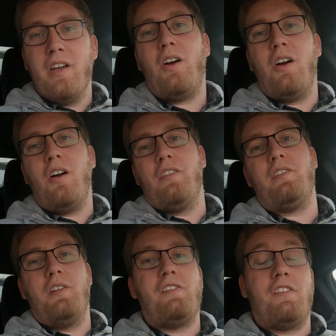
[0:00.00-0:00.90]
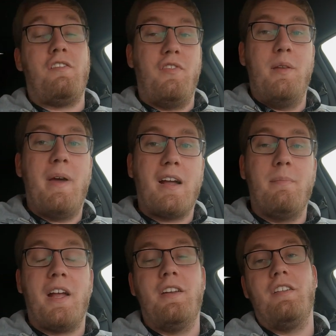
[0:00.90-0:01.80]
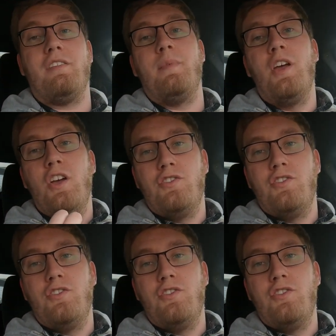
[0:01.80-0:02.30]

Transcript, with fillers: The car also uses this feedback mechanism